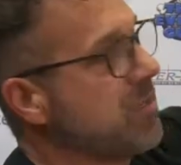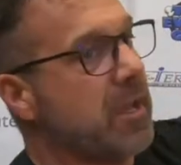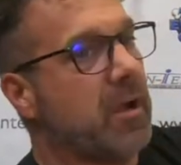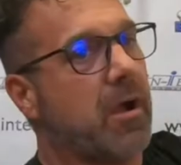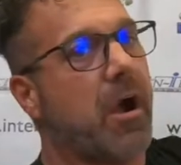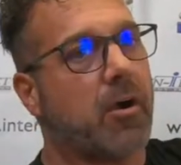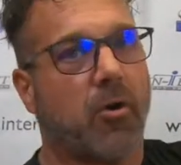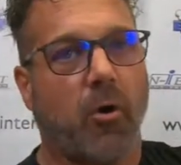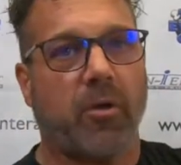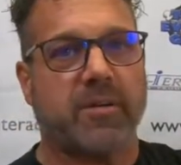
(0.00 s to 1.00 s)
here, our
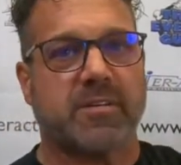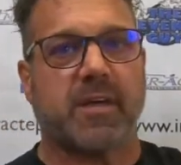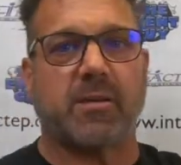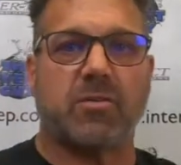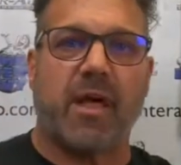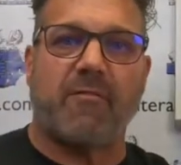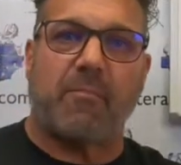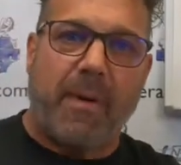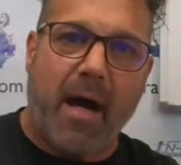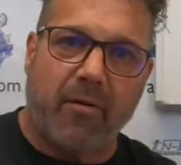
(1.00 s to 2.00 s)
goal is to get you to have a
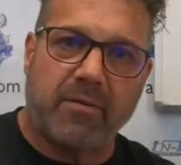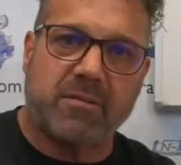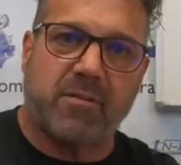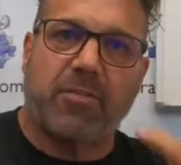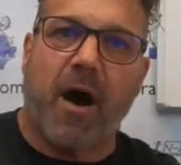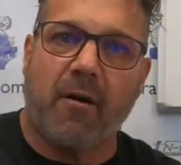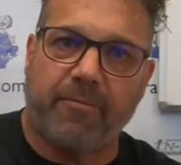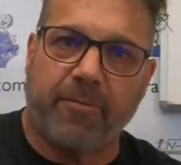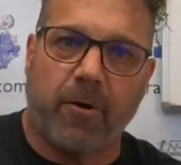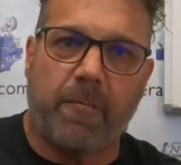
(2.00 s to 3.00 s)
balanced,
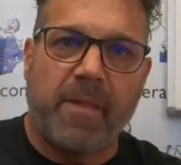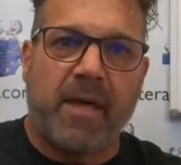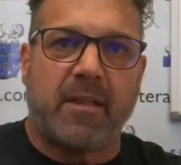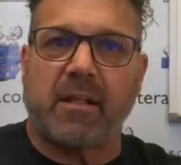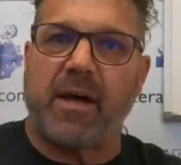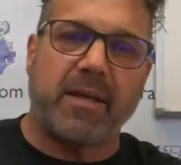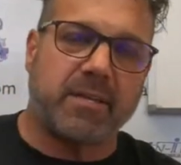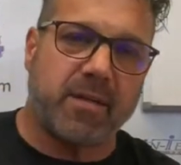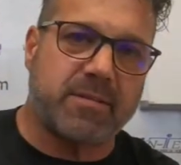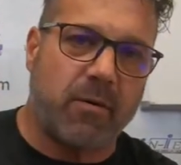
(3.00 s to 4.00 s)
thoughtful, the client's
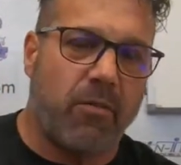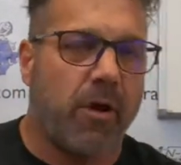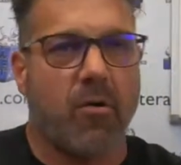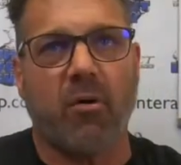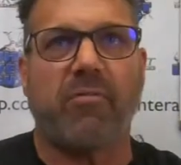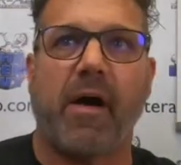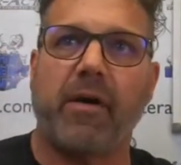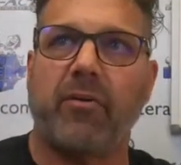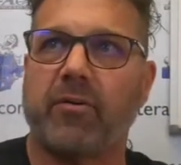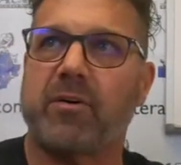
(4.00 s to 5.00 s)
going to say, well, our core
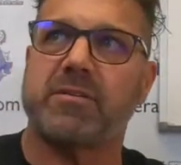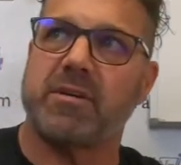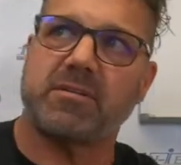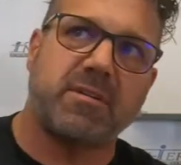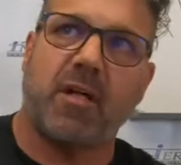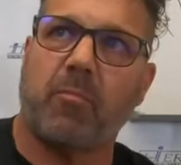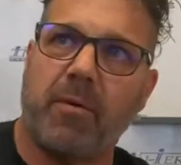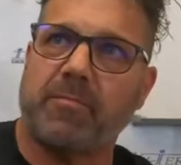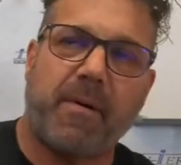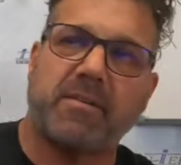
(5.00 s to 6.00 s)
values are it's
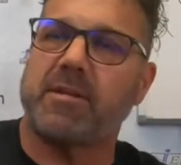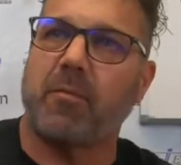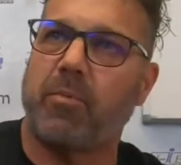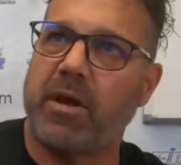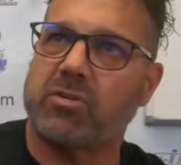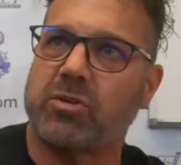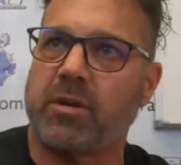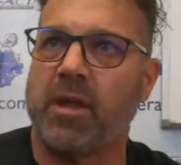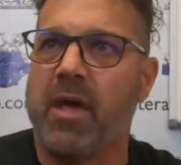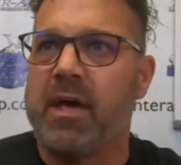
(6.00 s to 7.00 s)
about
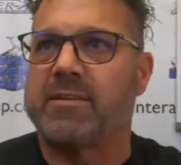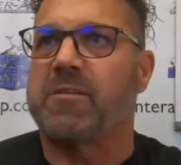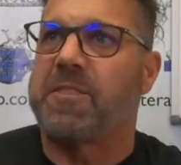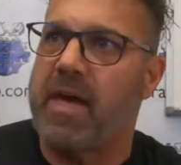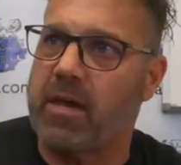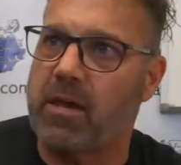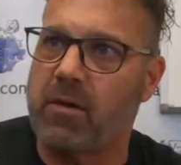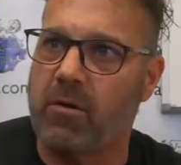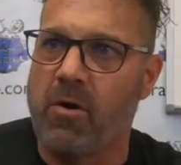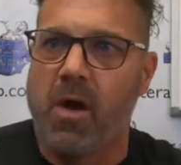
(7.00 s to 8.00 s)
celebration, it's a thank
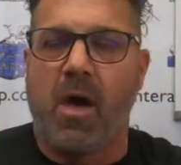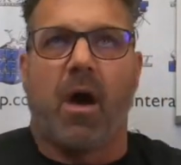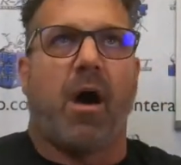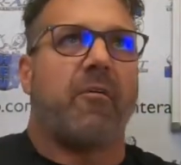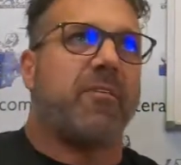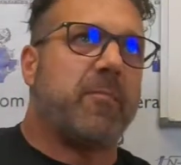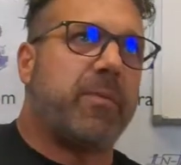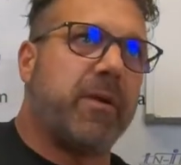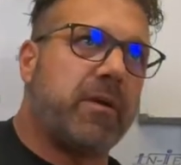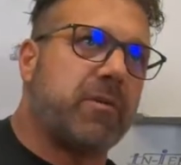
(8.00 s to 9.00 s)
you, our
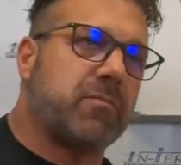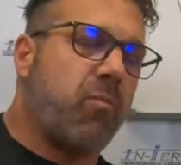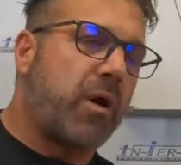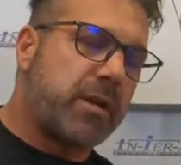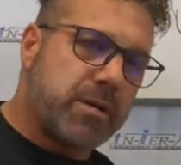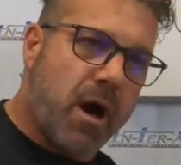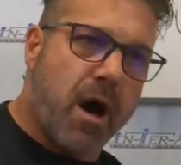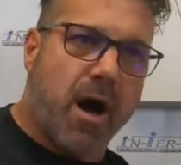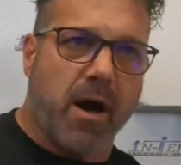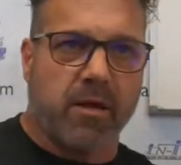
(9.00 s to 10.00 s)
VPs want to
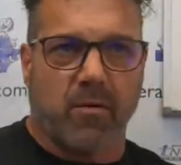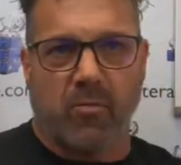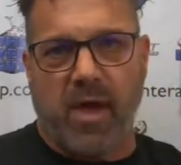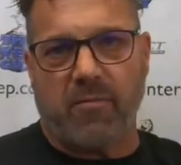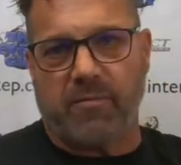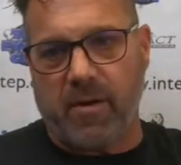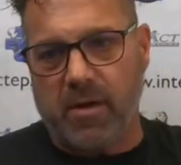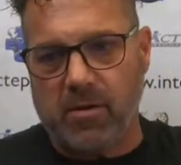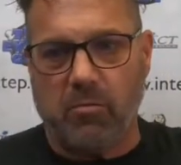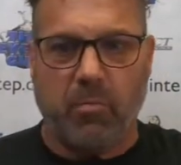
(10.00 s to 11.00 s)
talk, we have a
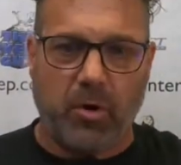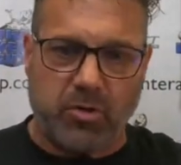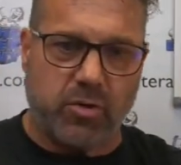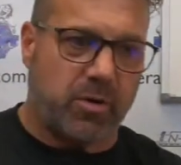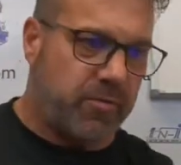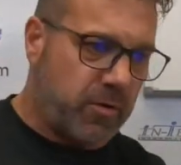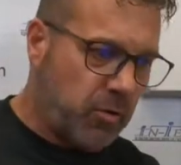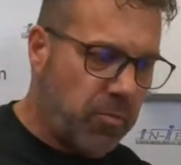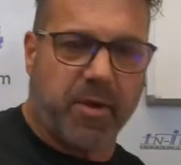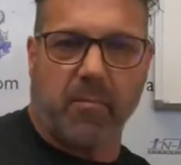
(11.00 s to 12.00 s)
new merger of a
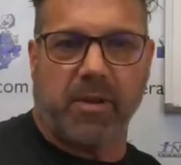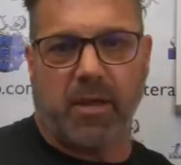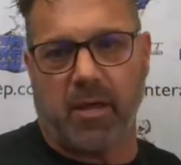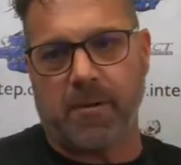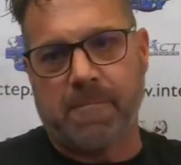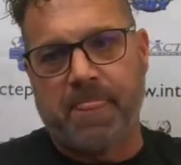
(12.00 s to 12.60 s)
group coming in.